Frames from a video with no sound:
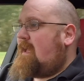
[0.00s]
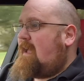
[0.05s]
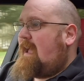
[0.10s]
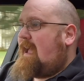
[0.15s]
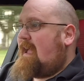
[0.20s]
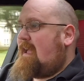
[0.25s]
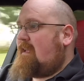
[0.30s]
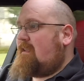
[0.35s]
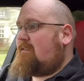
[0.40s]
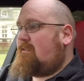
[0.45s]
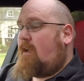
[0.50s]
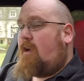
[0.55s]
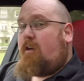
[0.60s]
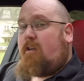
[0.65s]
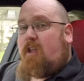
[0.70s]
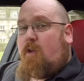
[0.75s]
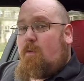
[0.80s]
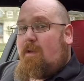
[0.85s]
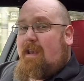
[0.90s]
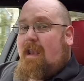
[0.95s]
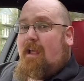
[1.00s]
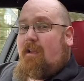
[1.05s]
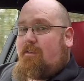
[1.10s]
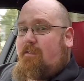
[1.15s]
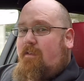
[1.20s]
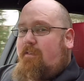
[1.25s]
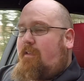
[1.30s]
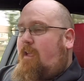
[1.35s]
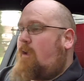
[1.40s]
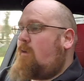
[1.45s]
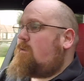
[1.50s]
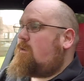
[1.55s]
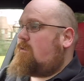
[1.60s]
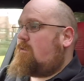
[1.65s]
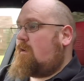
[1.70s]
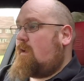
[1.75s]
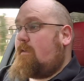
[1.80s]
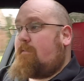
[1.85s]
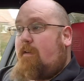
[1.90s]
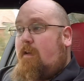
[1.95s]
And are you a Lexus owner,
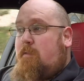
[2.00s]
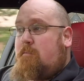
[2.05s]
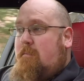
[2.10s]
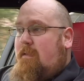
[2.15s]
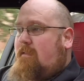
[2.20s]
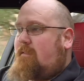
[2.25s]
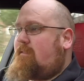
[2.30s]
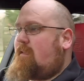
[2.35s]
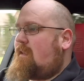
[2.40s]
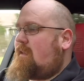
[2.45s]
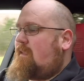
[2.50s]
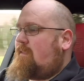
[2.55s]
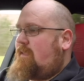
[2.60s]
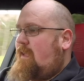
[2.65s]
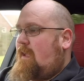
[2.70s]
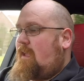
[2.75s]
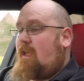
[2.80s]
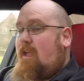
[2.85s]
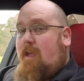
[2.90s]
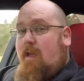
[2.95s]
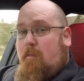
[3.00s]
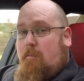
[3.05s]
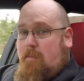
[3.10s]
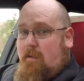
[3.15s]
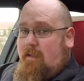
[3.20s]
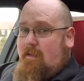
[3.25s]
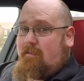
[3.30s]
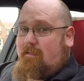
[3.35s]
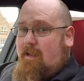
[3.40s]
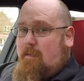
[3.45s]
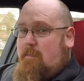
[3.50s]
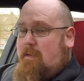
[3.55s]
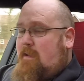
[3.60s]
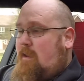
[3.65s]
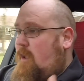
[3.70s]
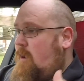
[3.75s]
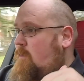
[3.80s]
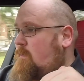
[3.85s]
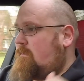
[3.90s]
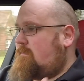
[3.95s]
and have I missed anything? Please let me
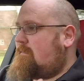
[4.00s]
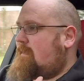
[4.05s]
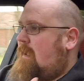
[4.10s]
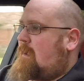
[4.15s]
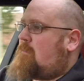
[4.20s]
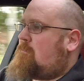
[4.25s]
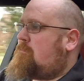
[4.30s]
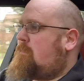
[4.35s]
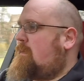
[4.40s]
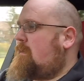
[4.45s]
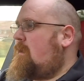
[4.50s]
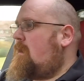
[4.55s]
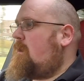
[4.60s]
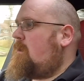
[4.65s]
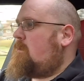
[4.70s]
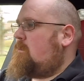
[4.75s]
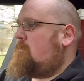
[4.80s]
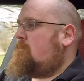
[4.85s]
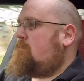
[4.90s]
know down below.